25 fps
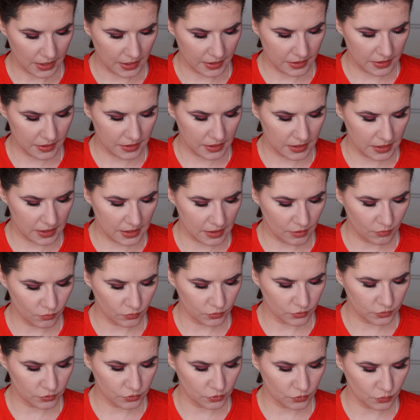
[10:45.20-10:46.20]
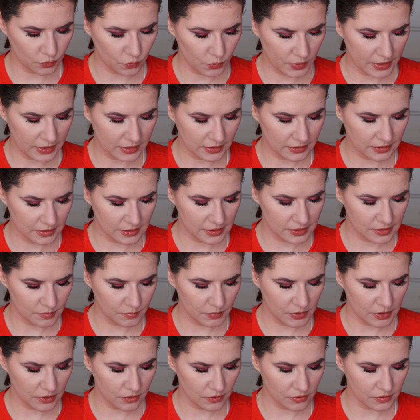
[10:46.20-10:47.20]
I think I want to wet
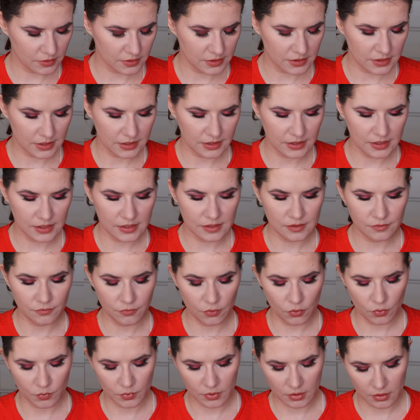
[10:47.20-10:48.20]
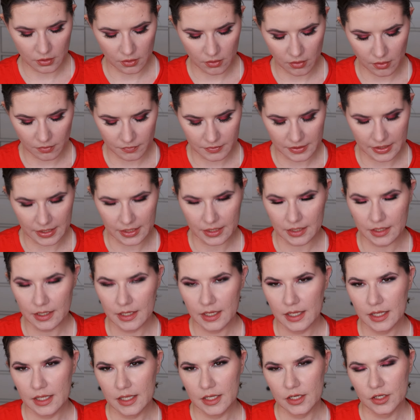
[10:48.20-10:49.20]
this because this formula of their
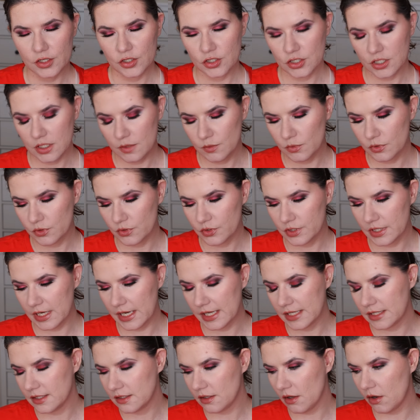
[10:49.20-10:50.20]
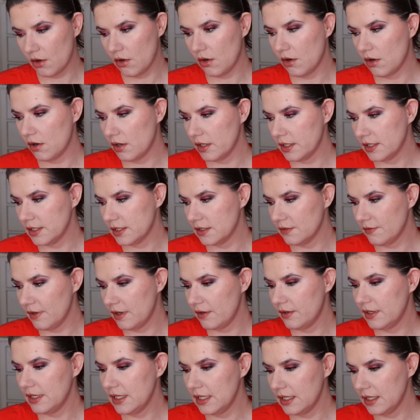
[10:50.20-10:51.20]
shimmer shades is
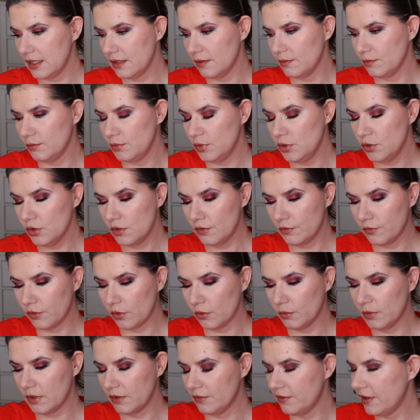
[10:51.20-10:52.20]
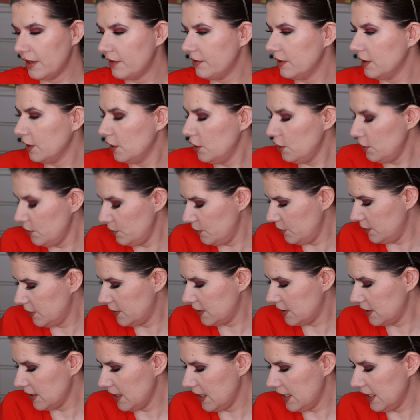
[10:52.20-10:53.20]
very beautiful but very
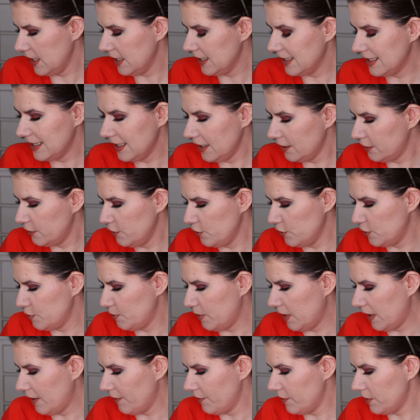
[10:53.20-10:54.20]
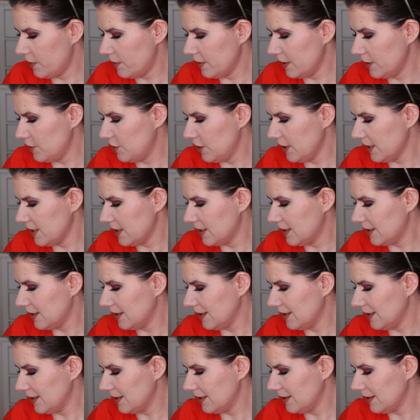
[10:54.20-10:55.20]
loose. It's not loose powder, it's
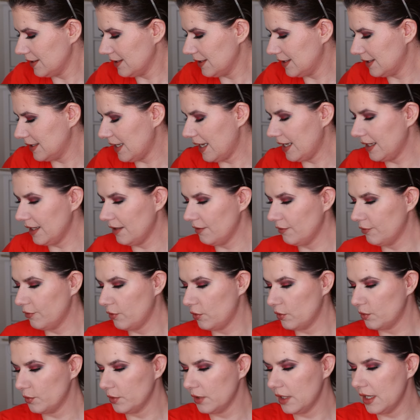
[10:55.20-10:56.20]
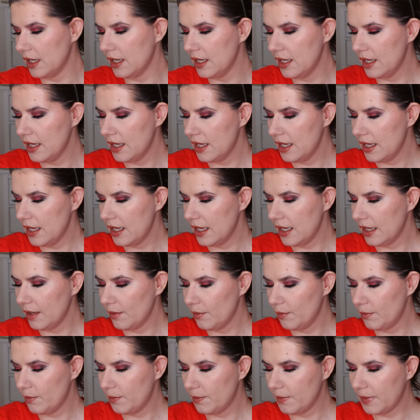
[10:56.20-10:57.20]
just stunning formula,
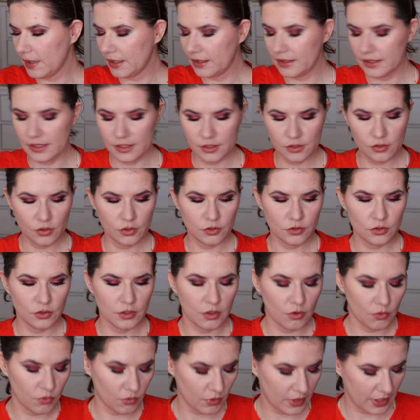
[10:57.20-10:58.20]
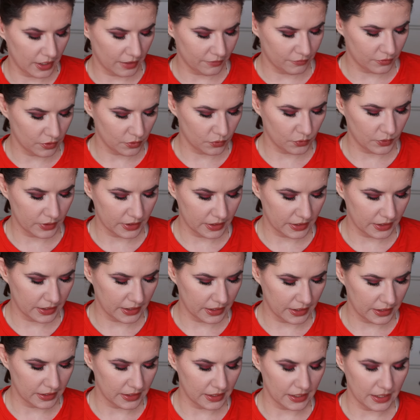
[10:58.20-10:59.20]
but it's going to go everywhere
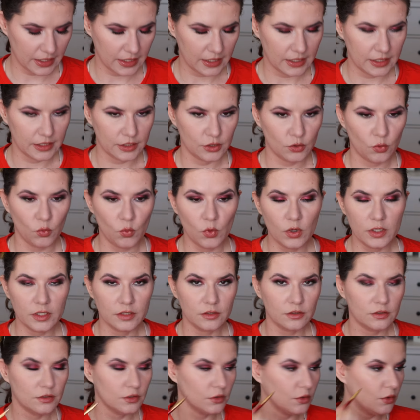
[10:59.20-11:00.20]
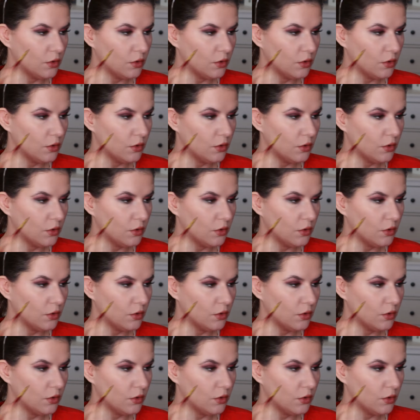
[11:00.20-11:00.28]
and I don't want it to